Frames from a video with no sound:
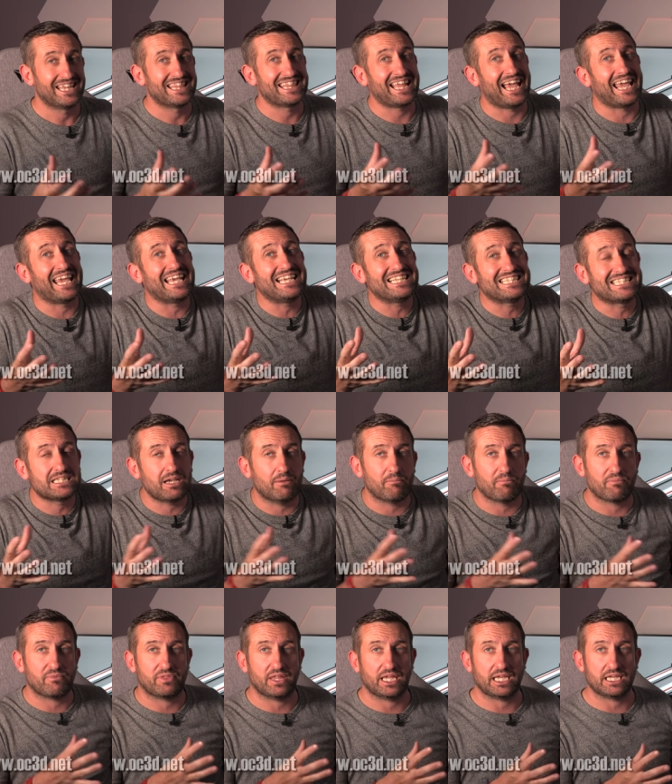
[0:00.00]
That is
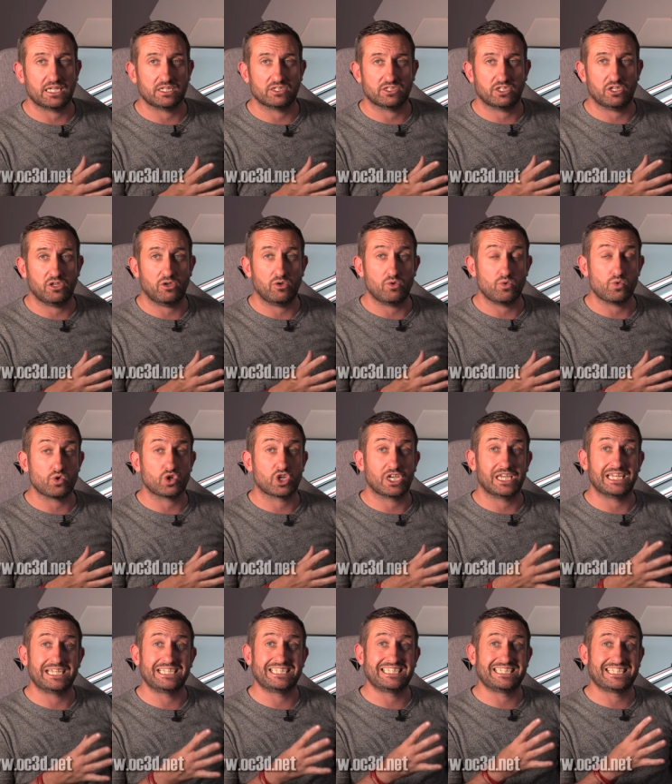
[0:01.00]
something to
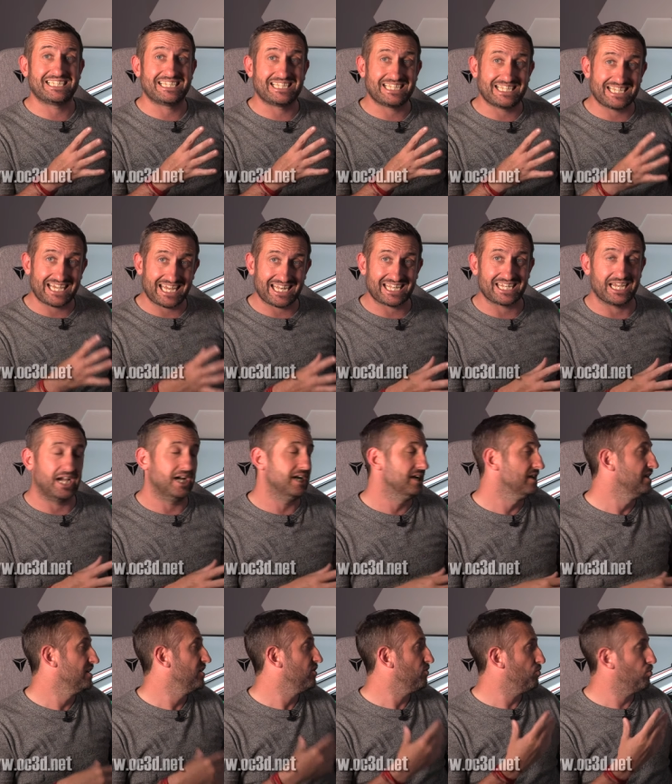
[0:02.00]
consider
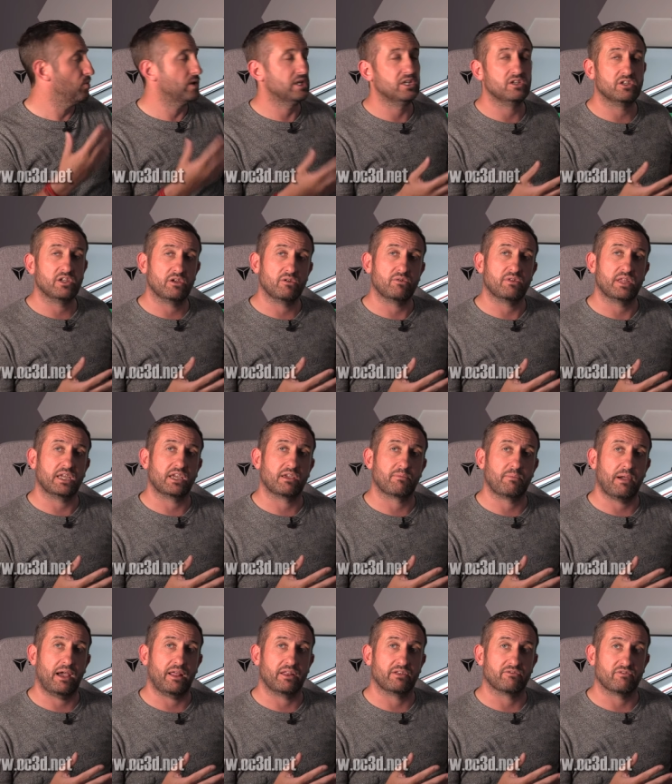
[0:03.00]
when you do think
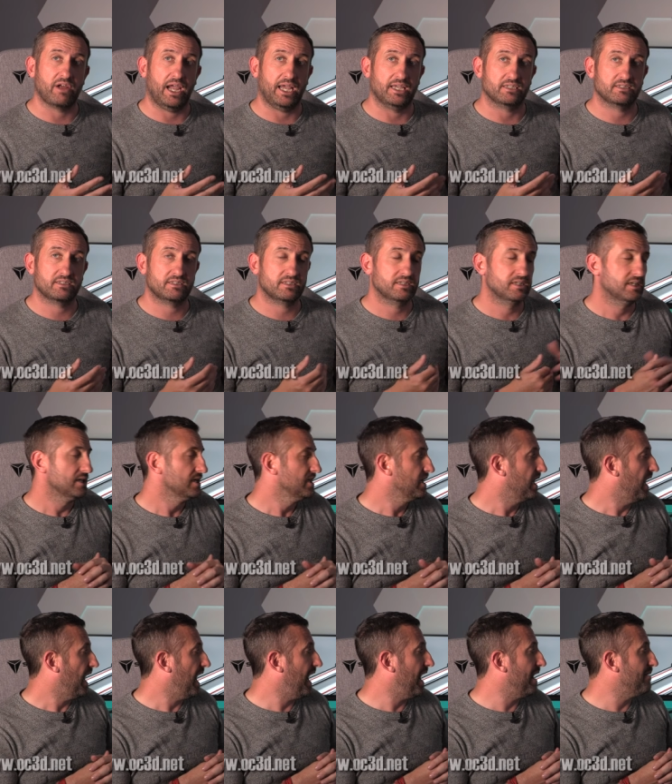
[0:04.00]
about the rest.
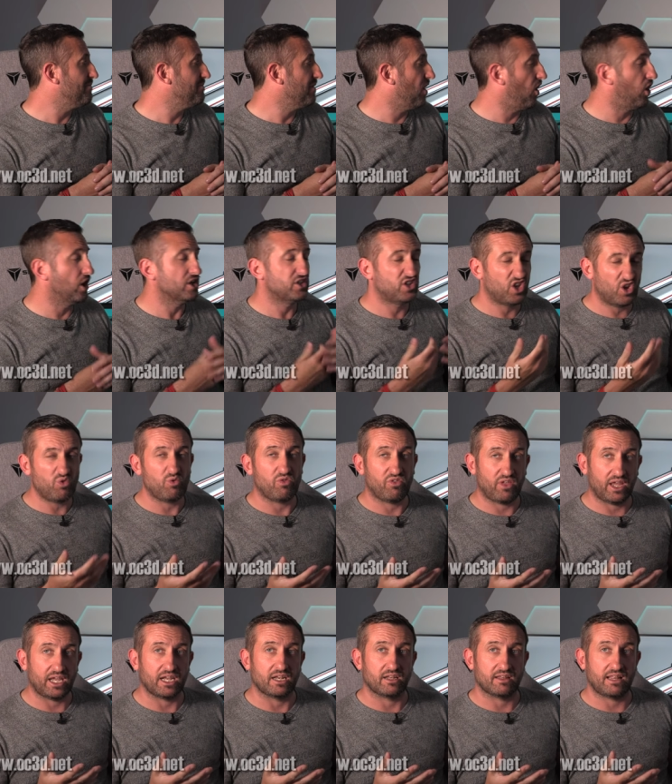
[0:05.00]
I do
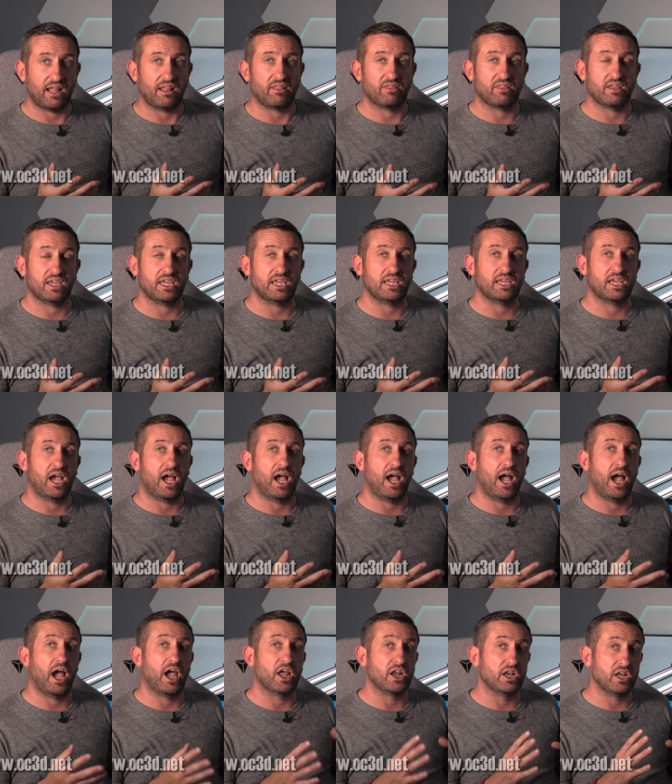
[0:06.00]
think that the
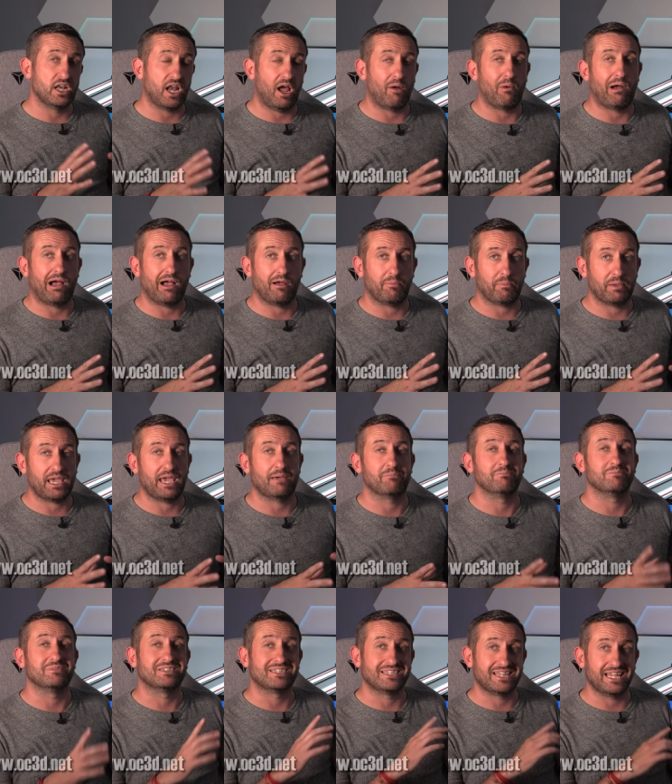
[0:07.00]
at low
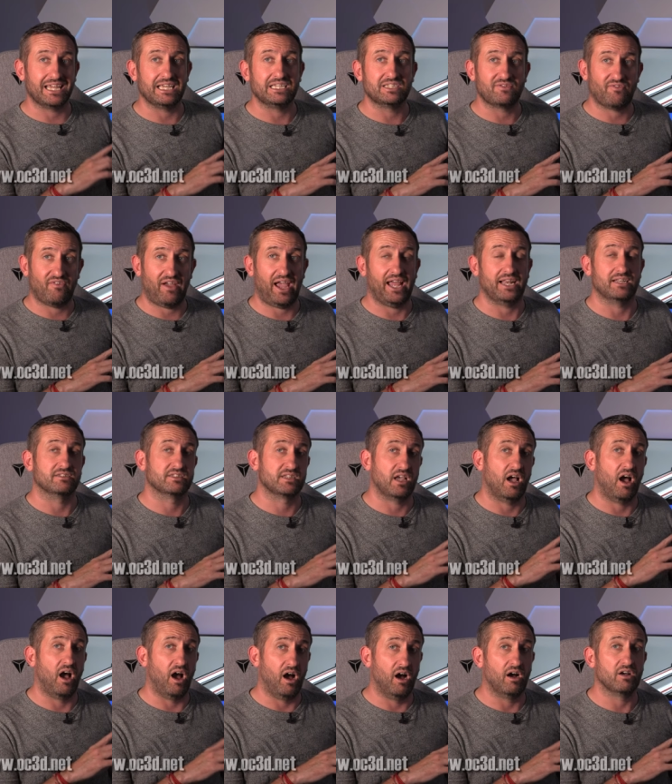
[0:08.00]
RPMs, these fans
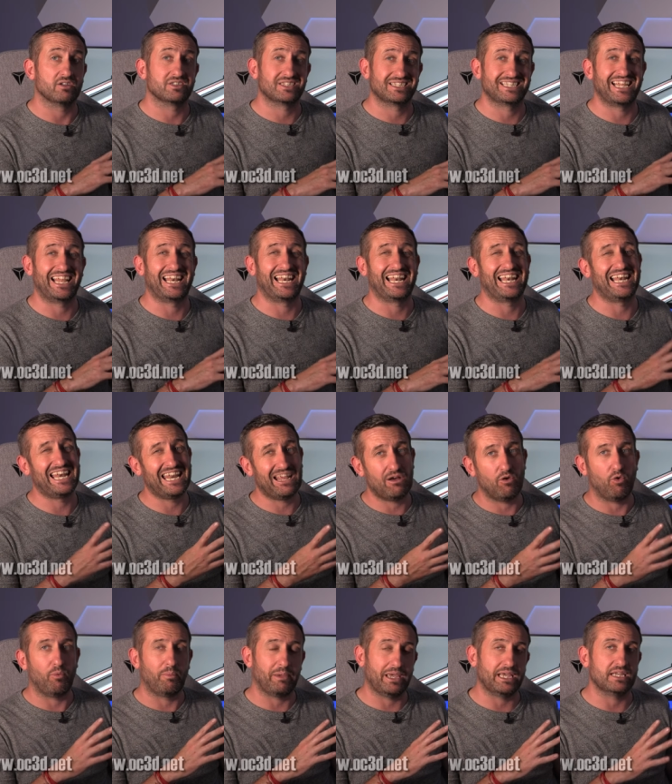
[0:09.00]
are still a
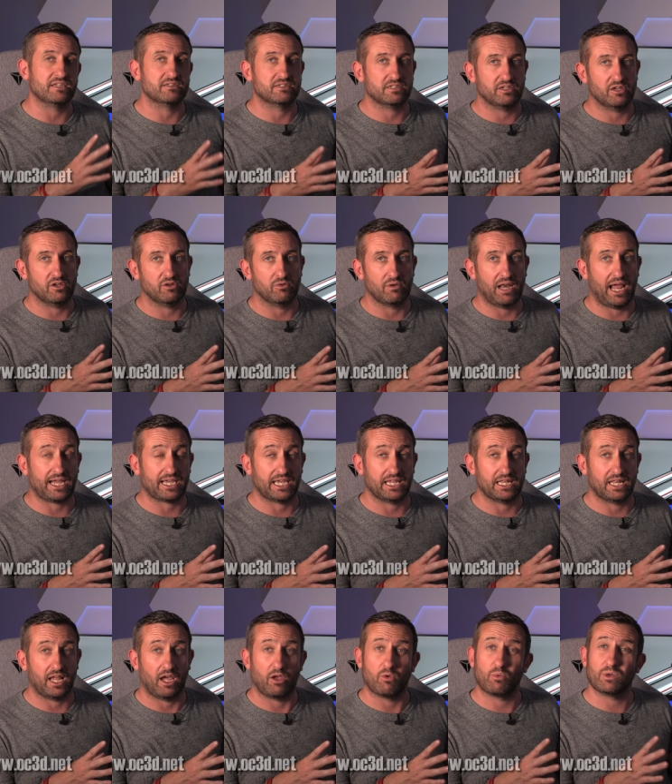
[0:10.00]
little bit too
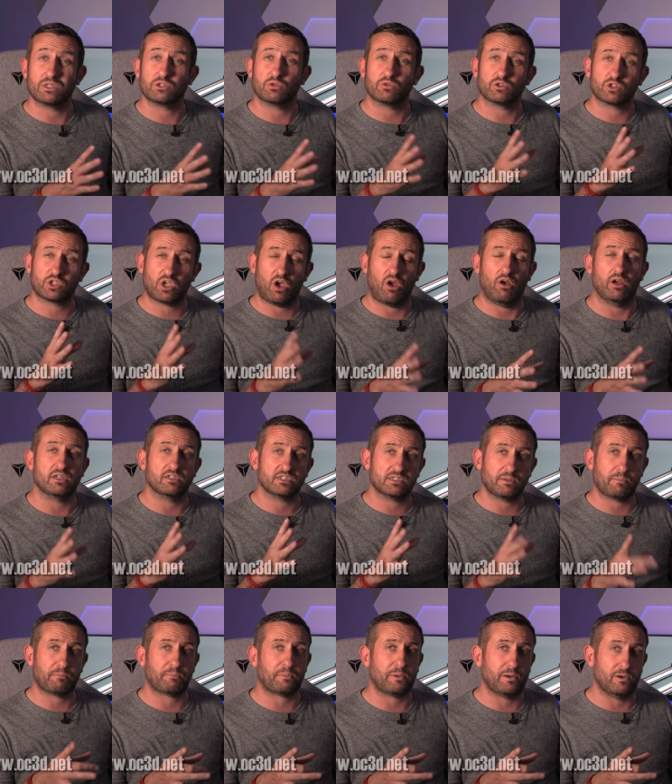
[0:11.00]
lacking though, which was kind of
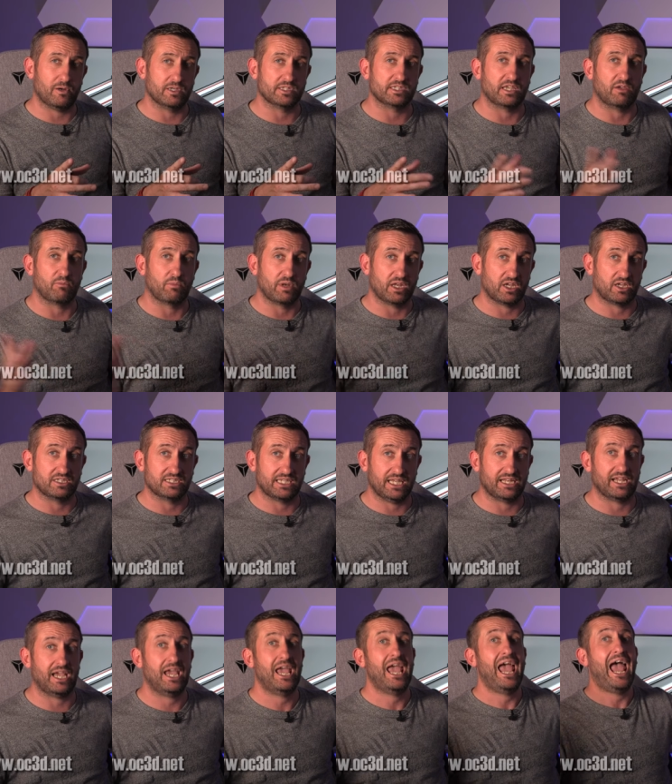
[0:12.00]
surprising when you
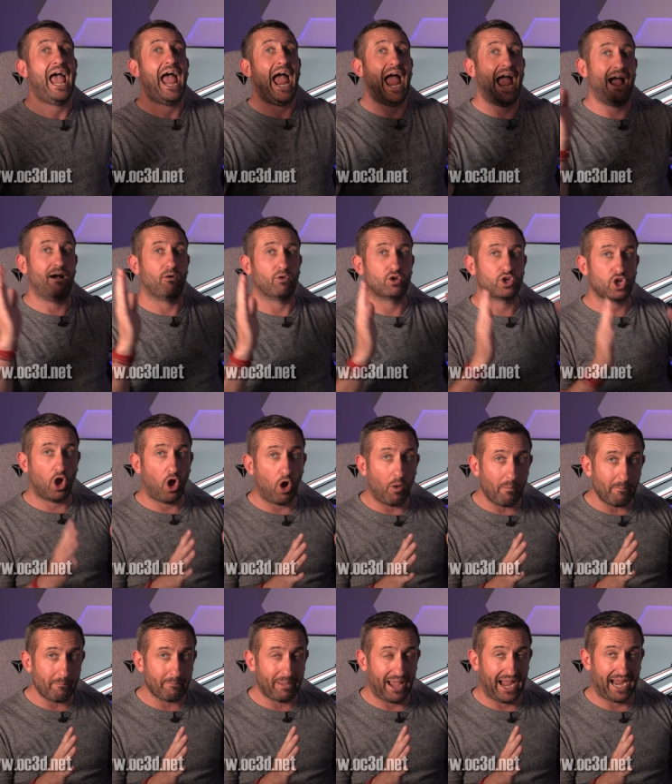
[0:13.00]
consider how
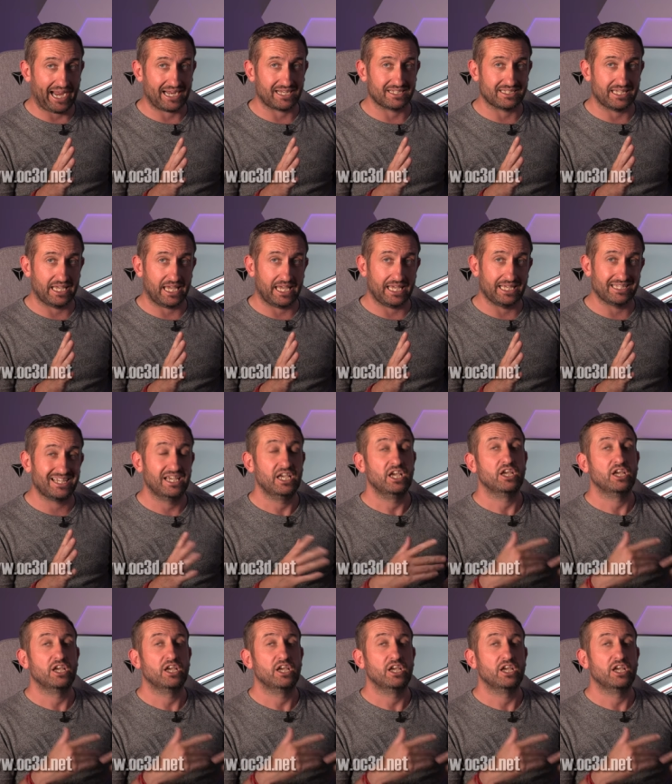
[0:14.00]
compact it is.